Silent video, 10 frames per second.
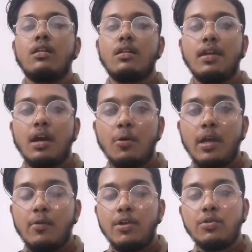Now I
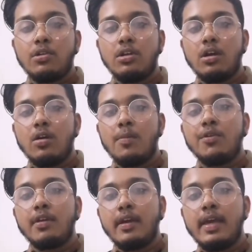want to talk about
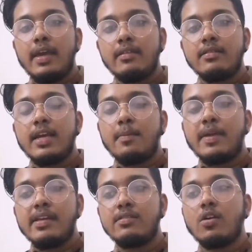the case that
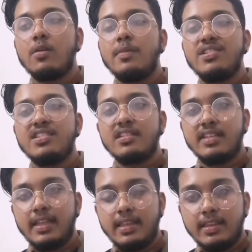based on business
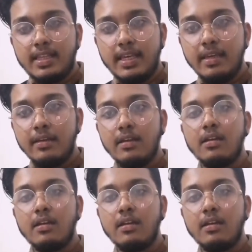entity.